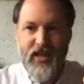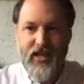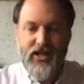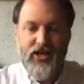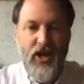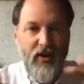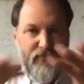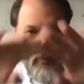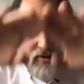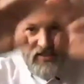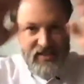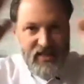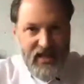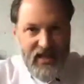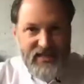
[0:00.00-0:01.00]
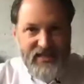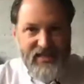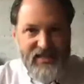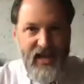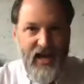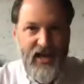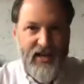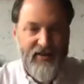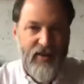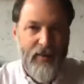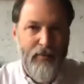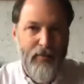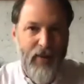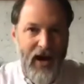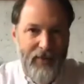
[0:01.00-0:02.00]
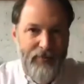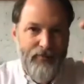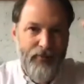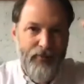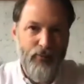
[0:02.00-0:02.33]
covers the inside of the pipe,